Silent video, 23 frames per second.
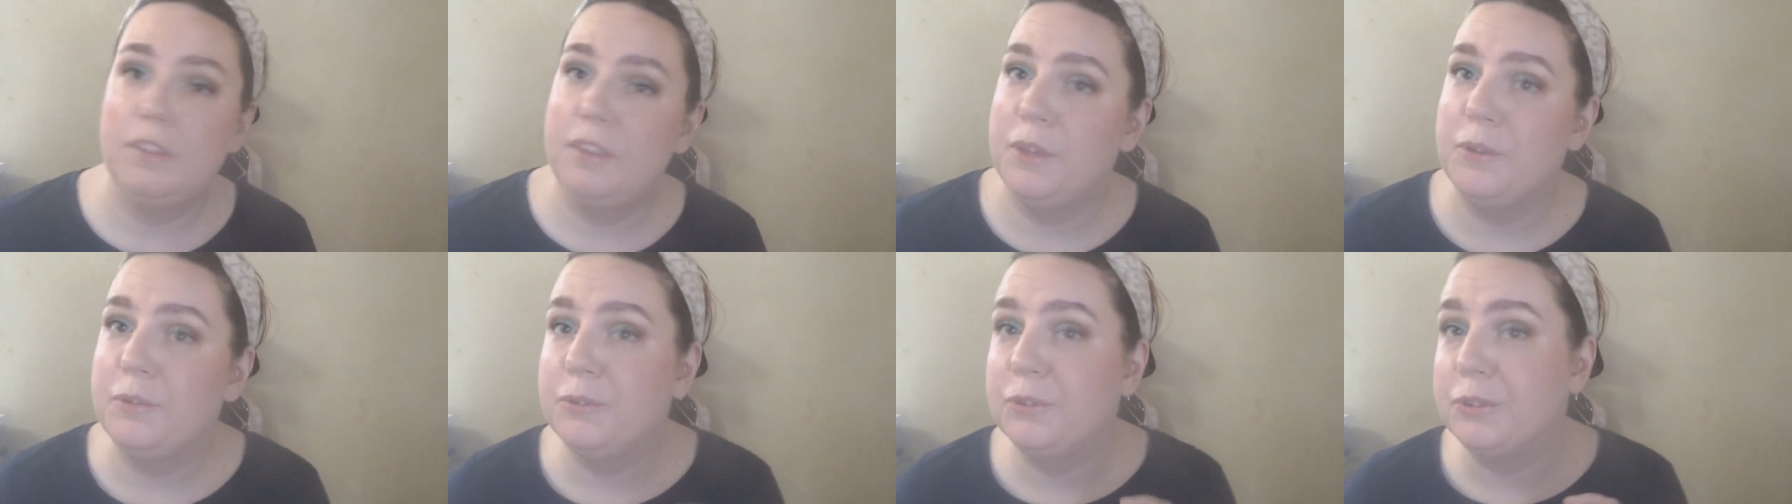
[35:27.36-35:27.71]

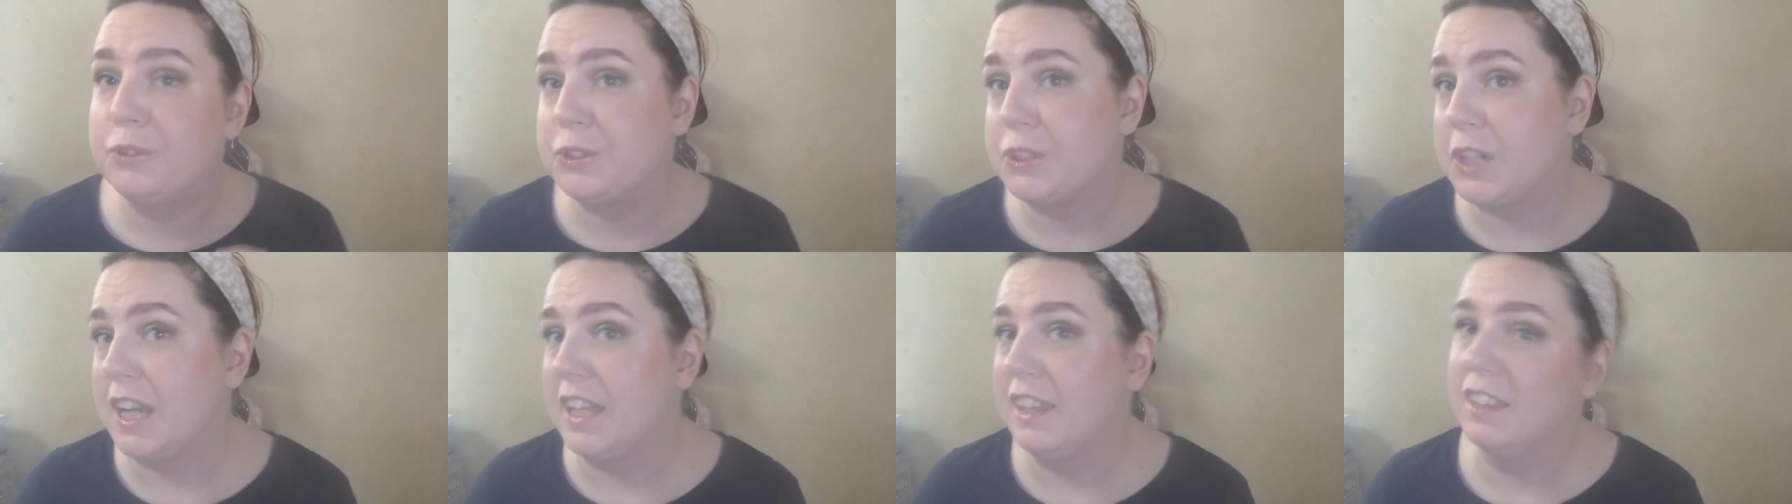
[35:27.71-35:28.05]
Then we'll
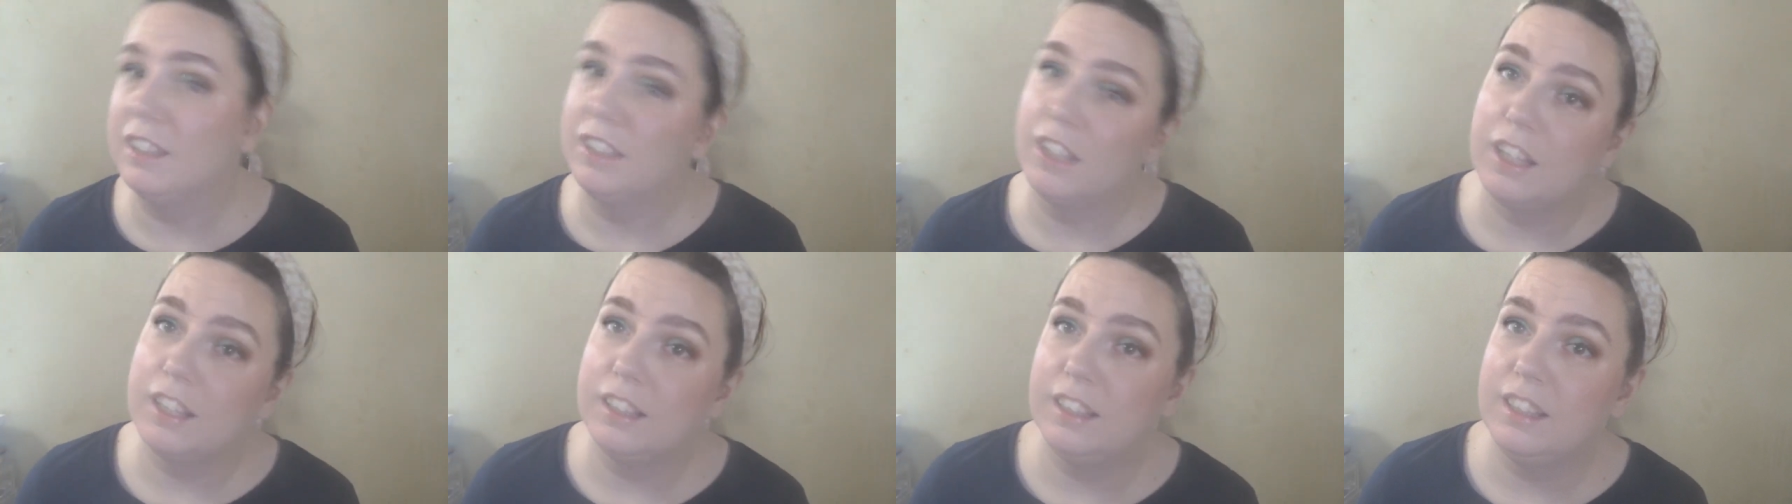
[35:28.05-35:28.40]
try the
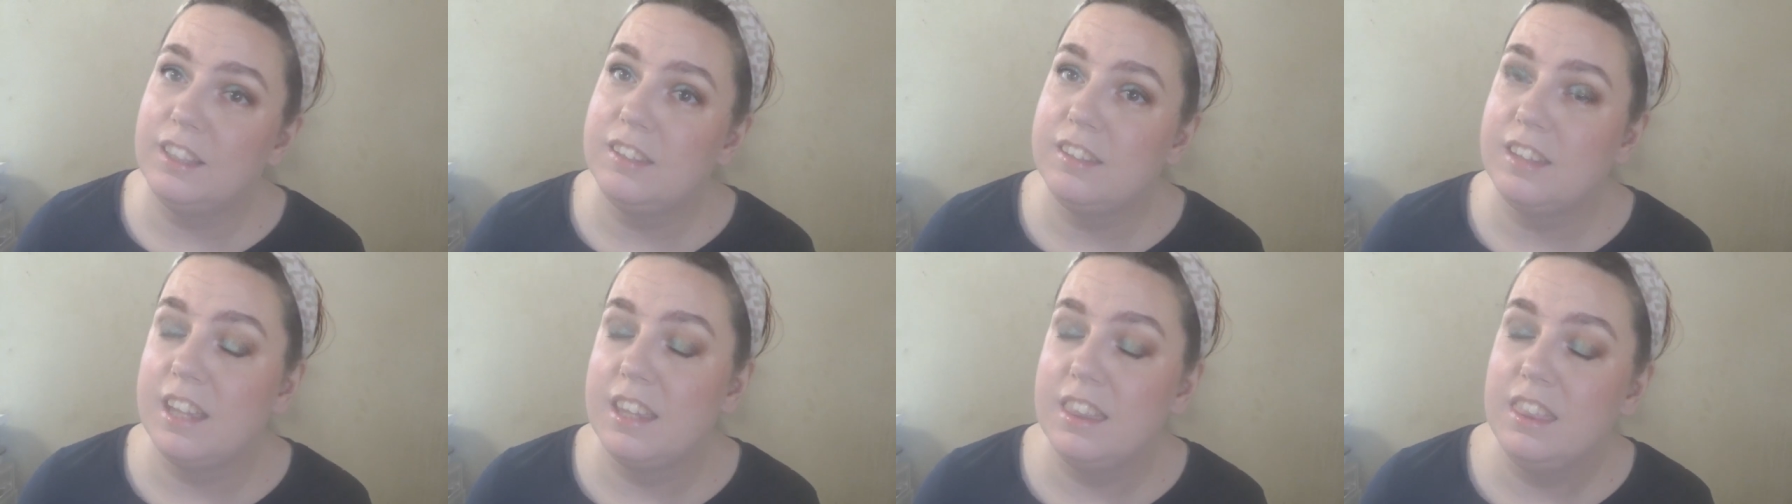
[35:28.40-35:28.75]

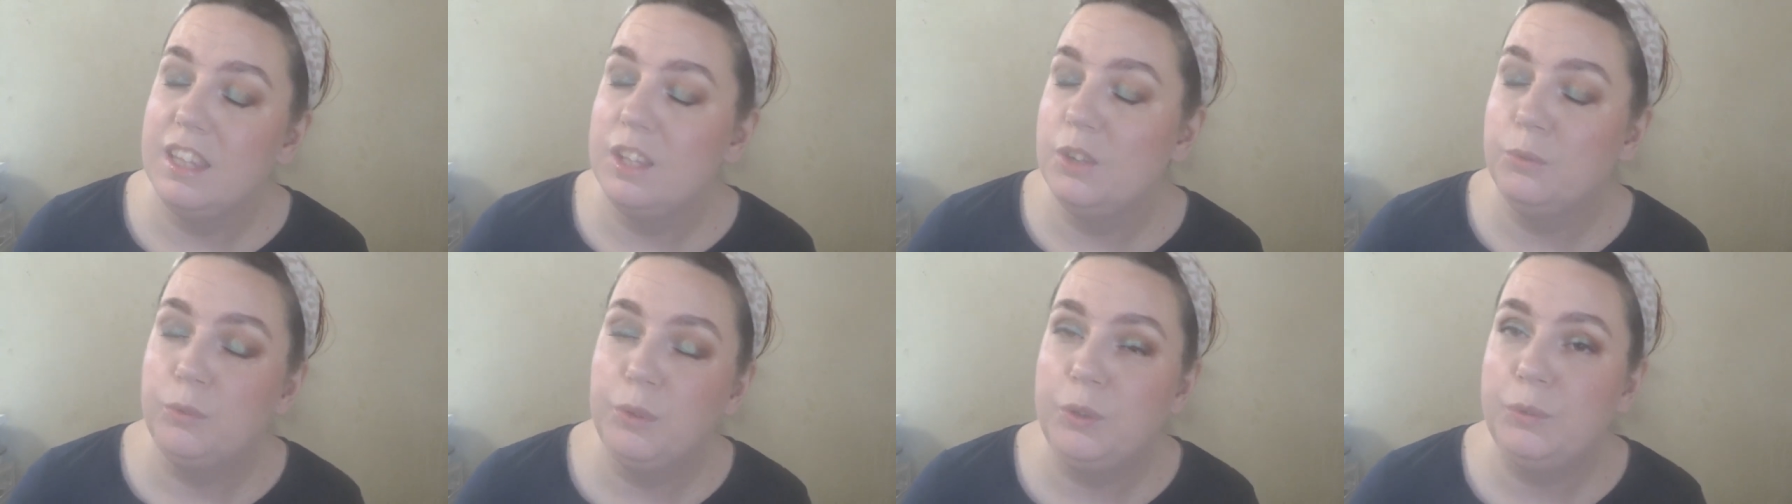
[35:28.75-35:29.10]
Lawless, and
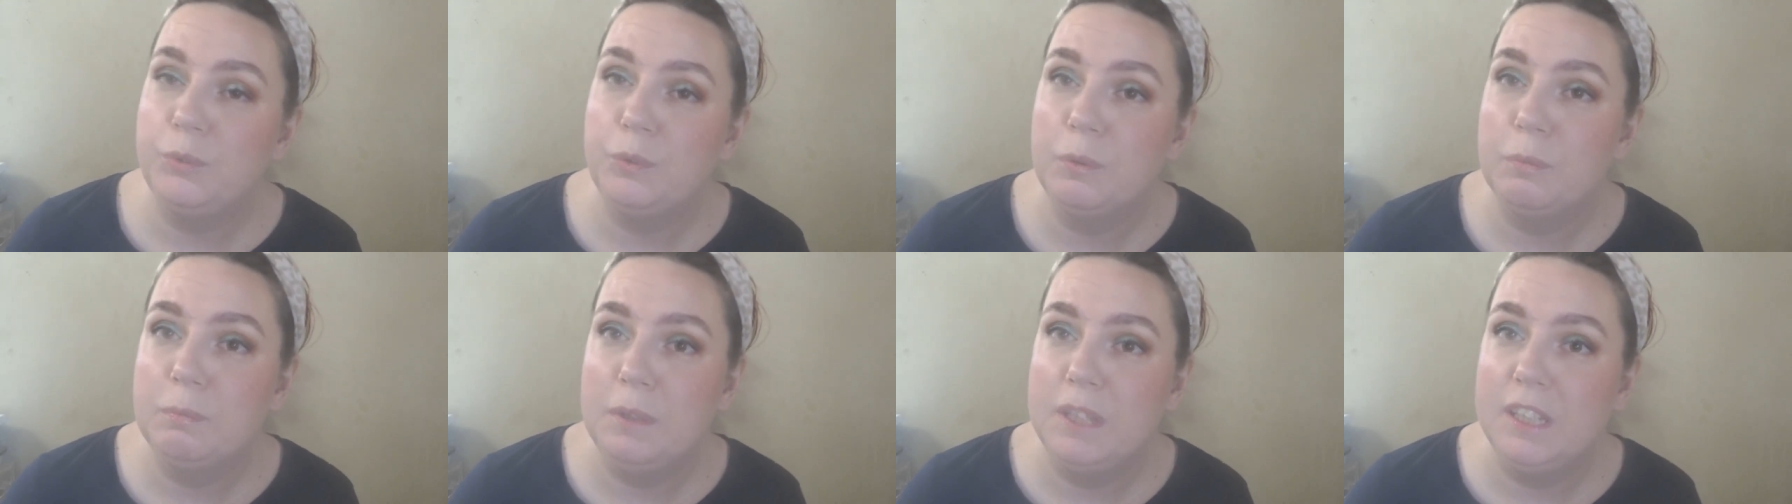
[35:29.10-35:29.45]
then we
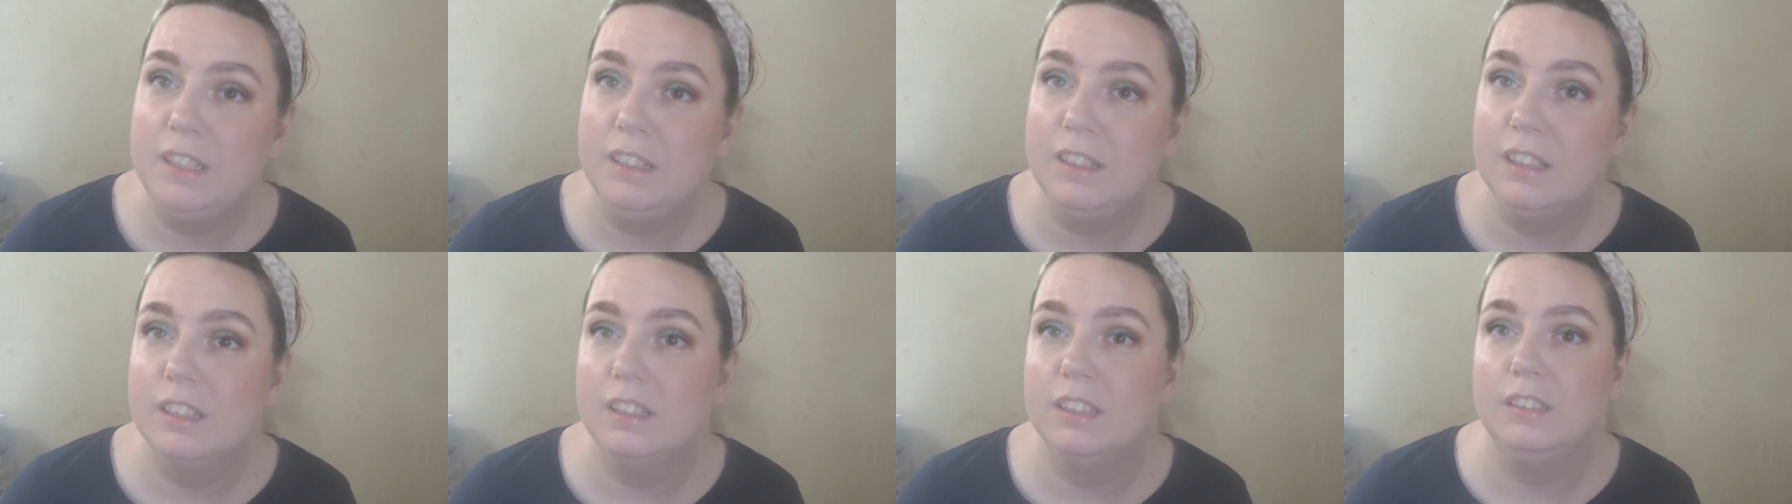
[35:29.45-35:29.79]
will be
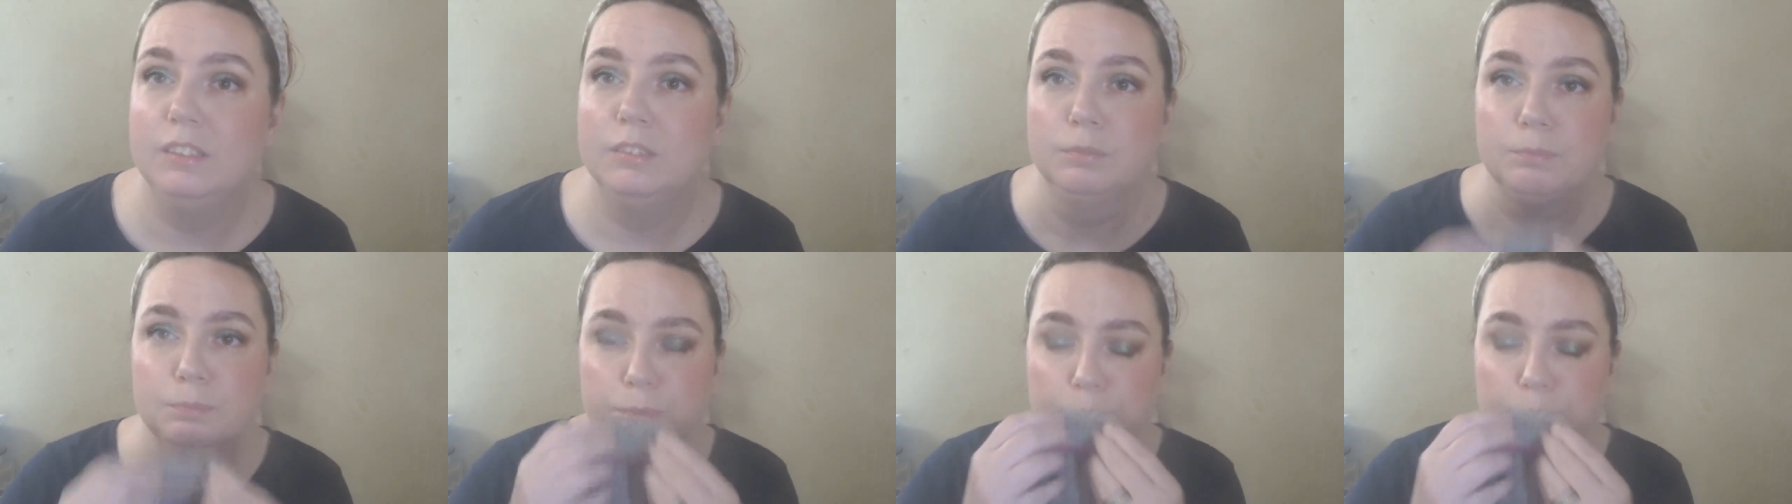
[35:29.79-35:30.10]
done.